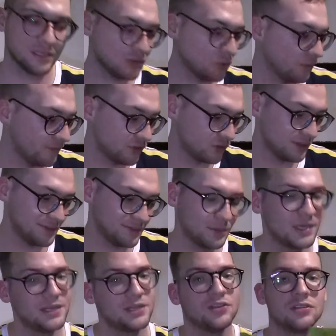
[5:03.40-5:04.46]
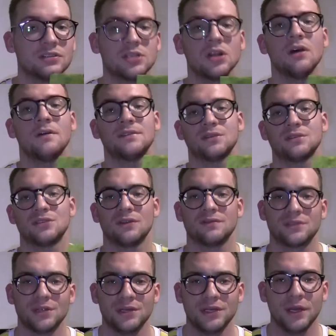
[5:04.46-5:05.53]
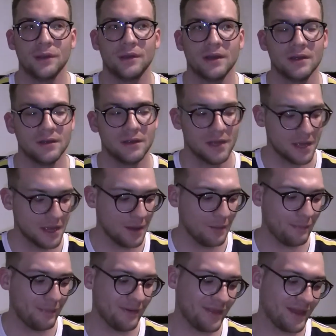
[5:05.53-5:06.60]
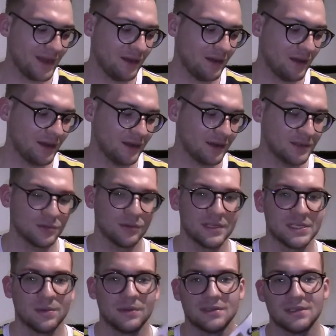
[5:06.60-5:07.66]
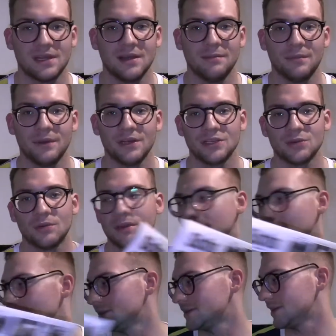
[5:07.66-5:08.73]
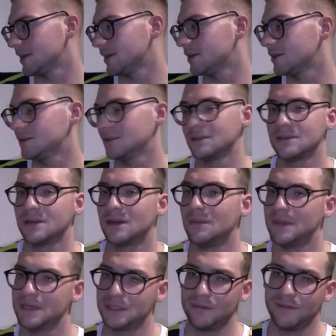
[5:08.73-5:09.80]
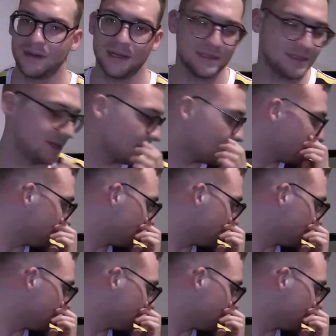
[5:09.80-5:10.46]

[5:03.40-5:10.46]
for choice between sloths or sloths doing yoga but then like I saw this one, I was like, "But I just want the classic because I can't mess with the classic.